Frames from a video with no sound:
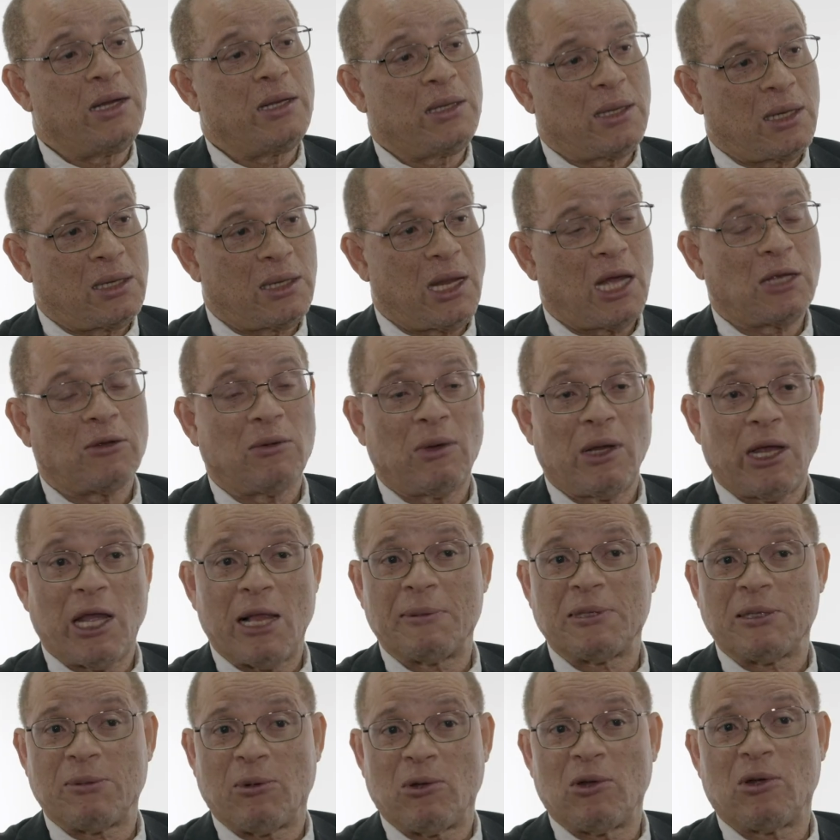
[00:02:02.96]
it can actually
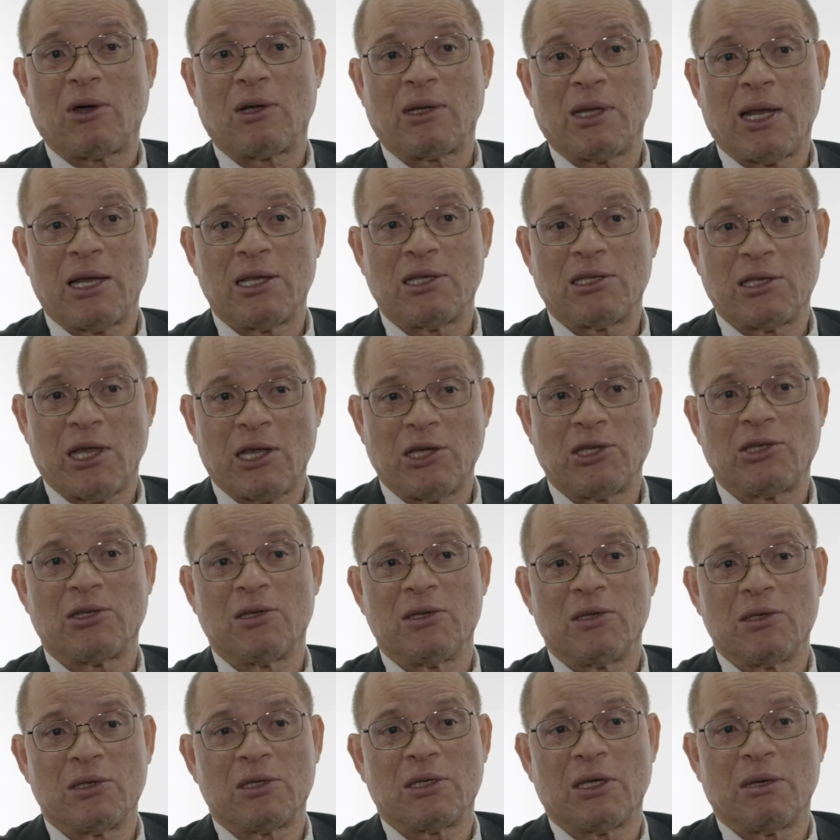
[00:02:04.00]
help small
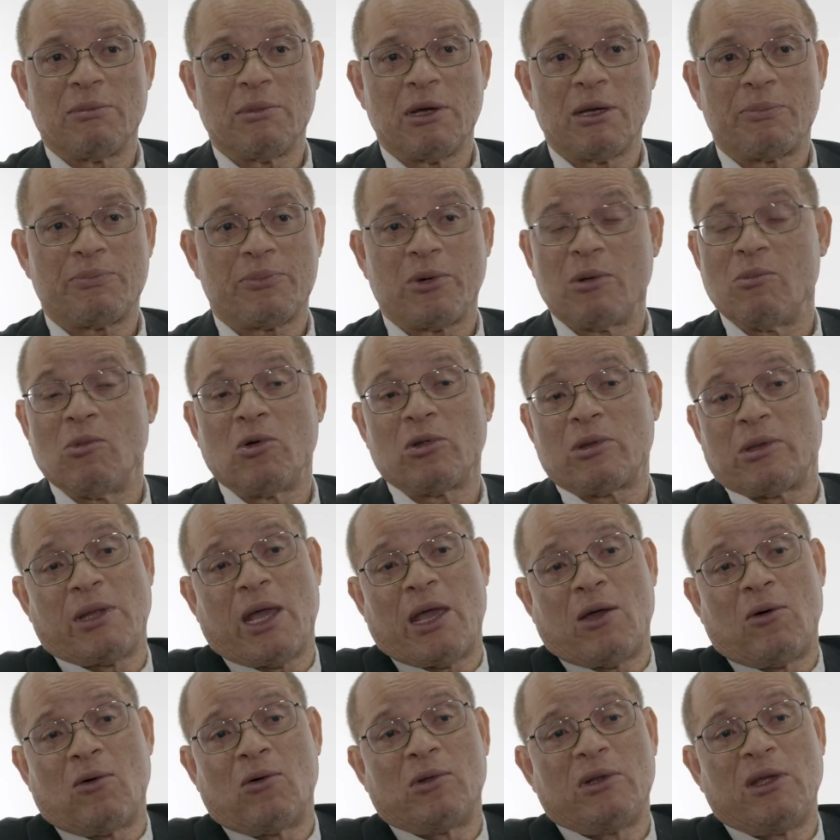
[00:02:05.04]
organizations promote
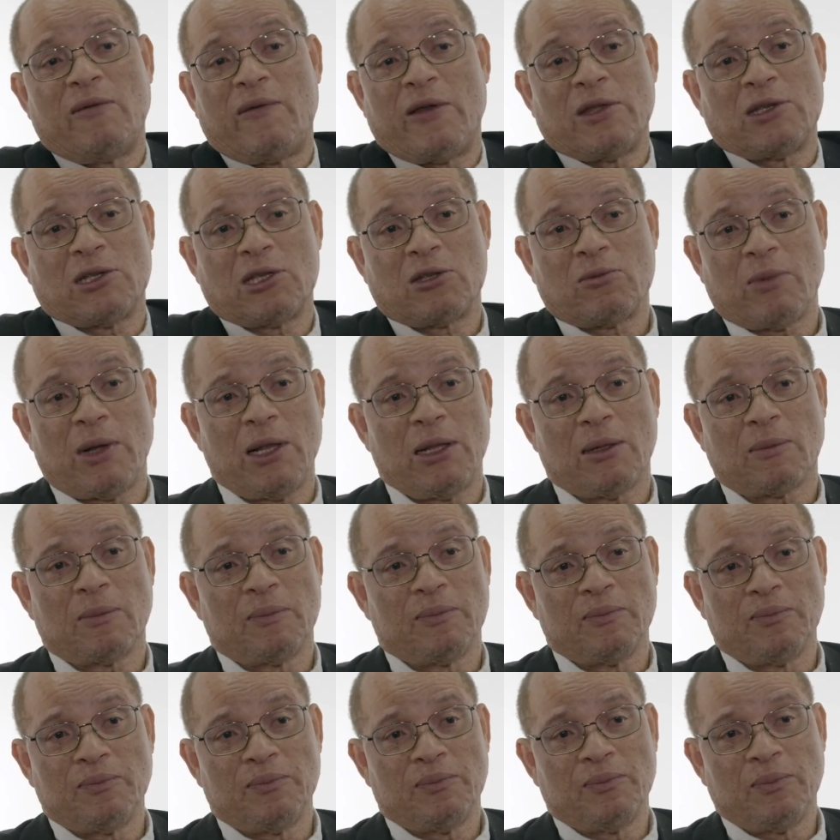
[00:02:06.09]
their own events as well.
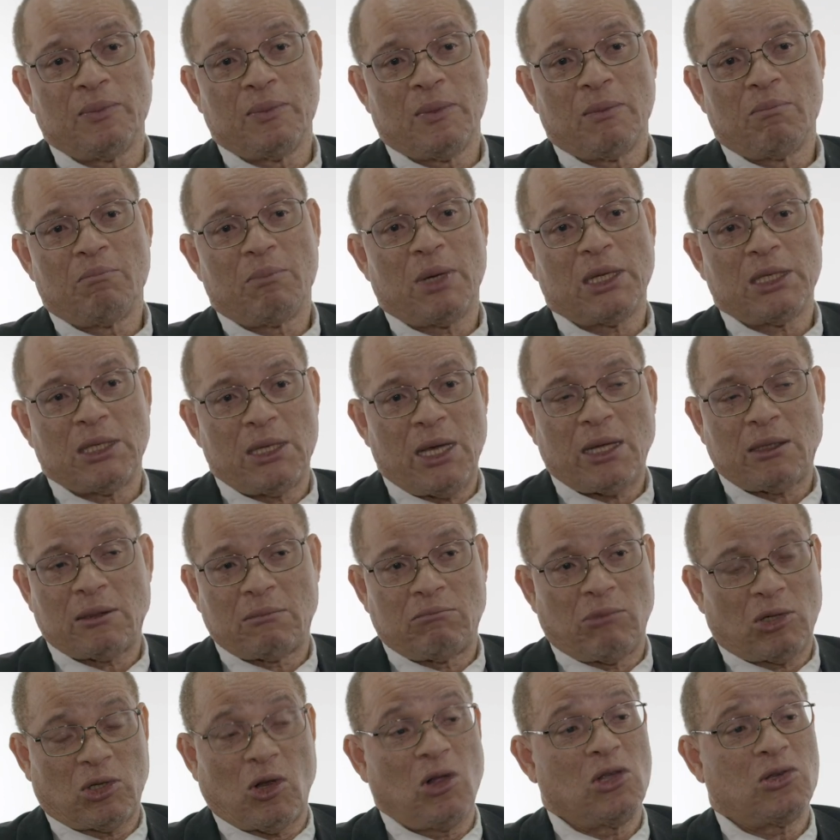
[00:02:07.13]

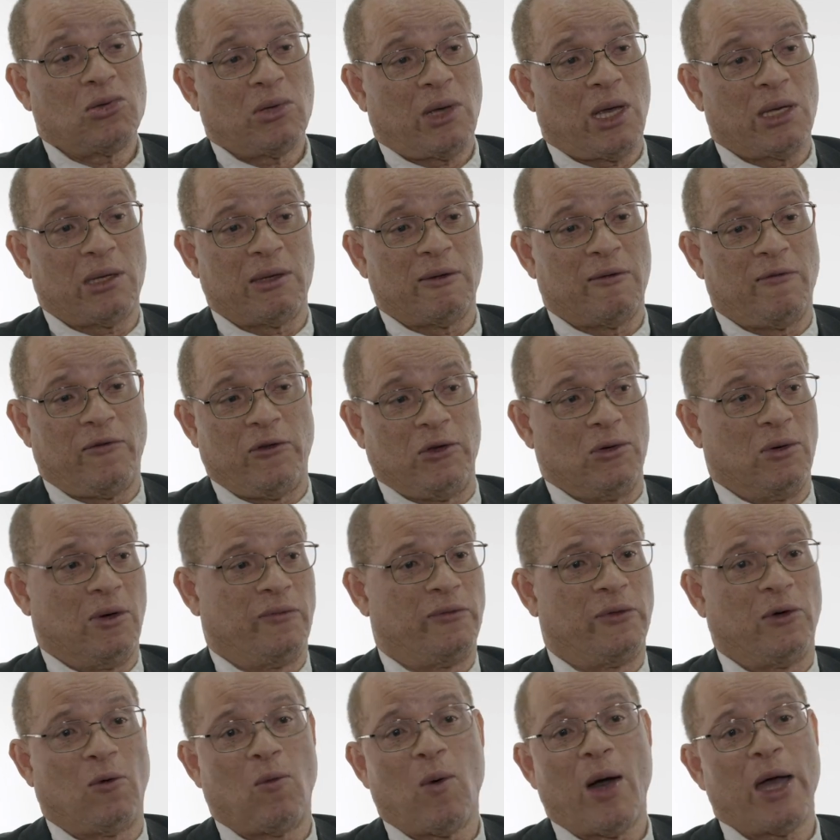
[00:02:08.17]
But also get a view
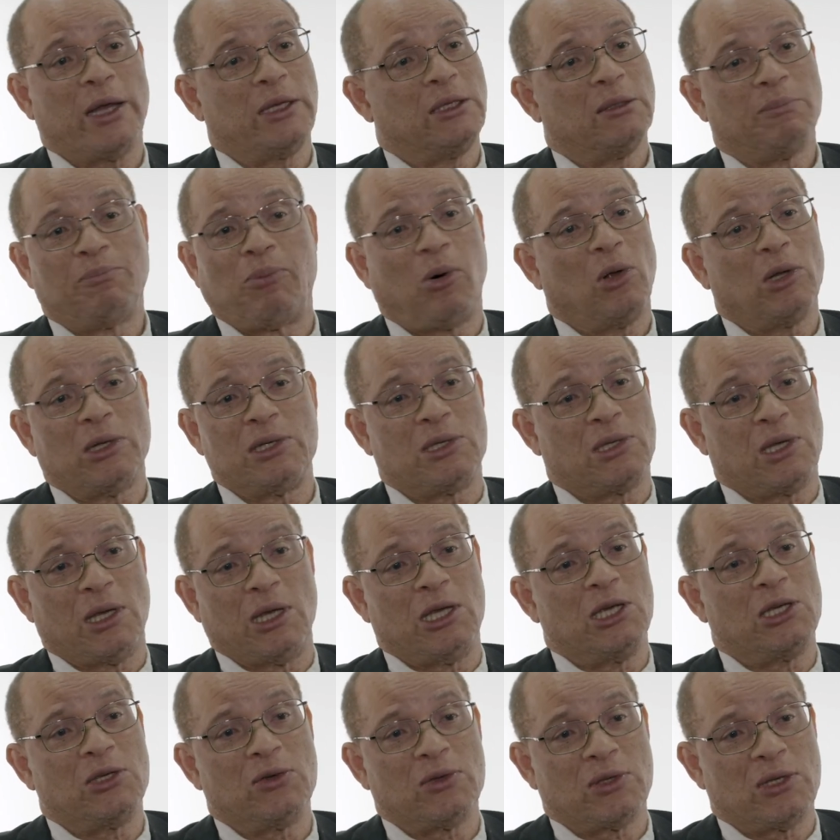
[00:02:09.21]
of the wider policy
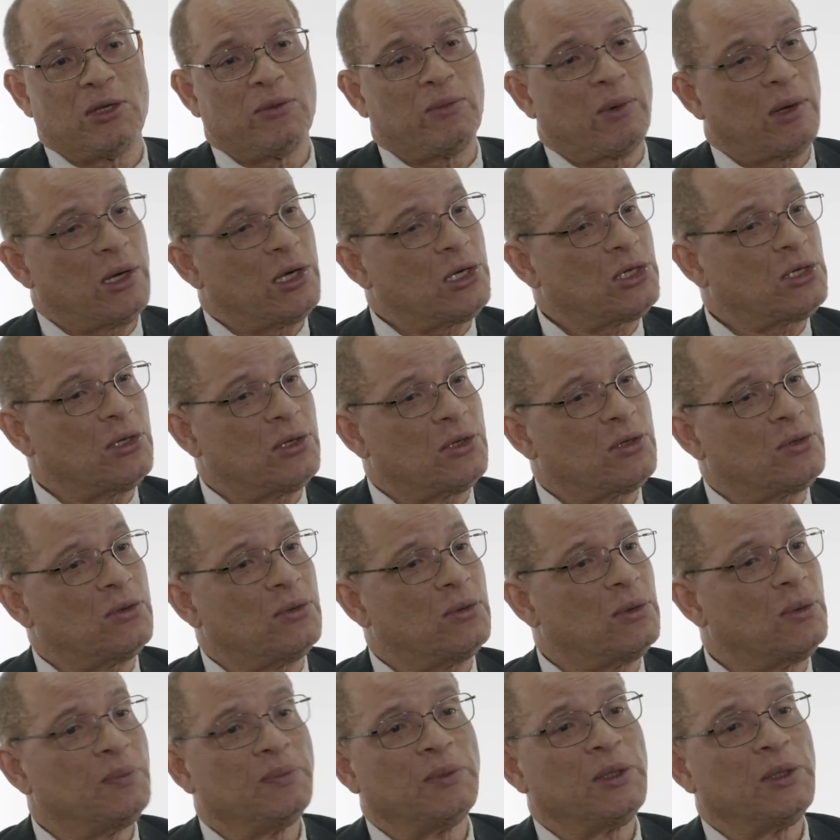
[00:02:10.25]
issues in relation to